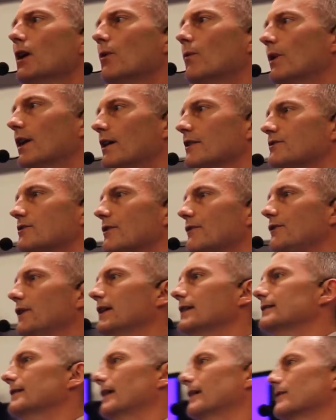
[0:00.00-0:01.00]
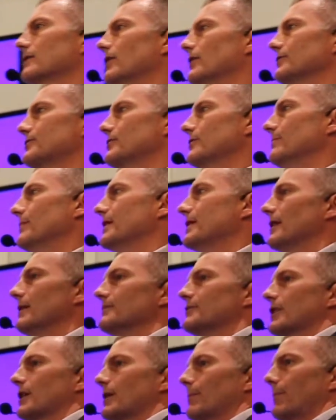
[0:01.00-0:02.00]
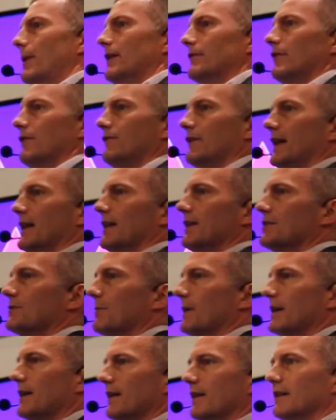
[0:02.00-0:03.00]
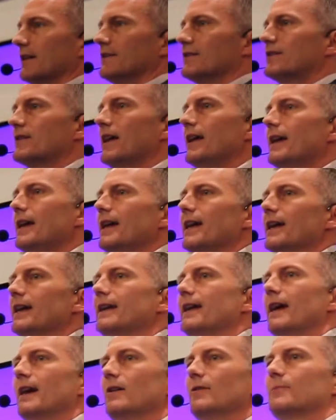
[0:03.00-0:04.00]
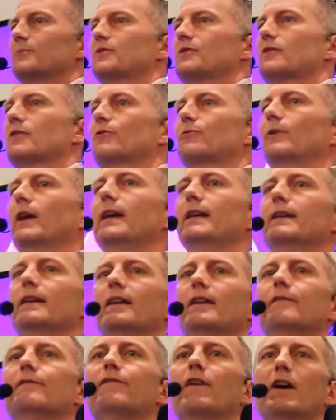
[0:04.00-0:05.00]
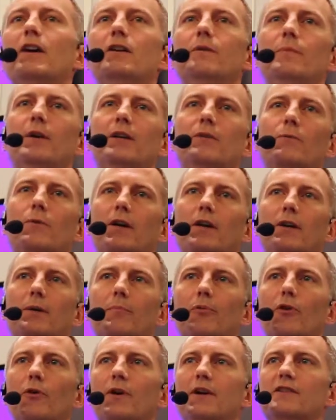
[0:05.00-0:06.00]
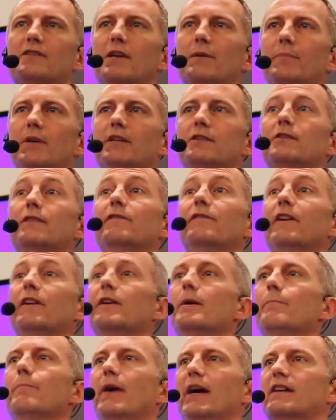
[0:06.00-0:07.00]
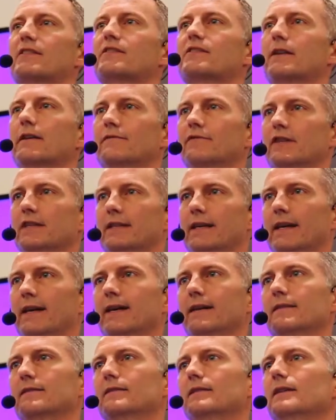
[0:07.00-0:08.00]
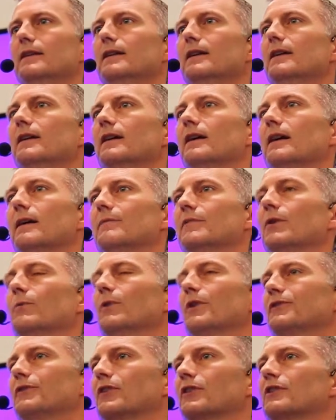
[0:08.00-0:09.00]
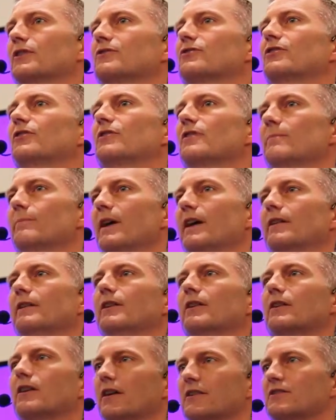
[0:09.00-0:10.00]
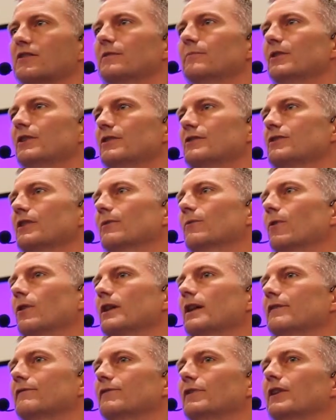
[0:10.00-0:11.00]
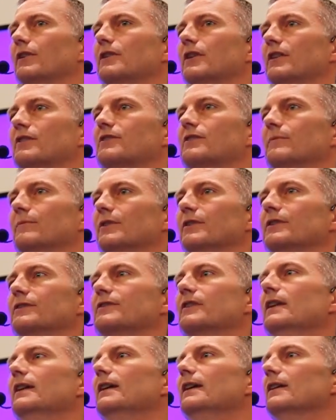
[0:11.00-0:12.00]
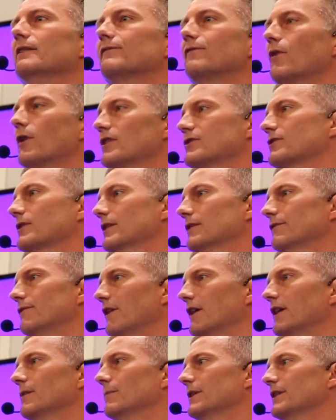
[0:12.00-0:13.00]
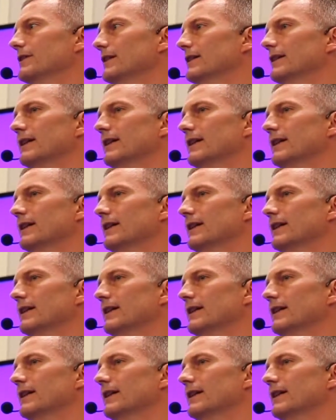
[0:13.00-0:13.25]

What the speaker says: We also think that a culture becomes a competitive advantage because it helps create an environment where employees can be at their very best every day. that what they're concerned about are your customers and working for your customers and fostering an environment that